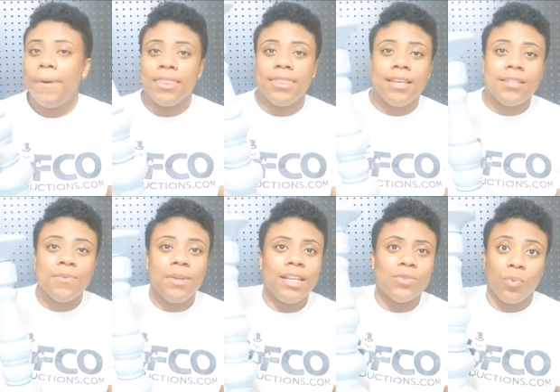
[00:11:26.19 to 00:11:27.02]
but this
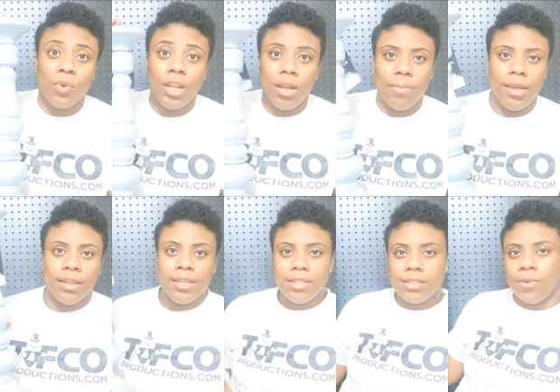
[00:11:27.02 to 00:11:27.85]
one is really big
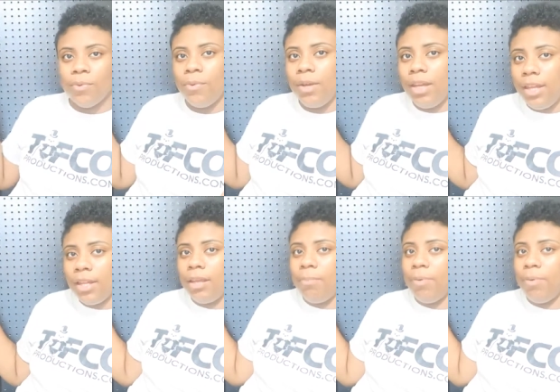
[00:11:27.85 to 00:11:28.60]
this is a really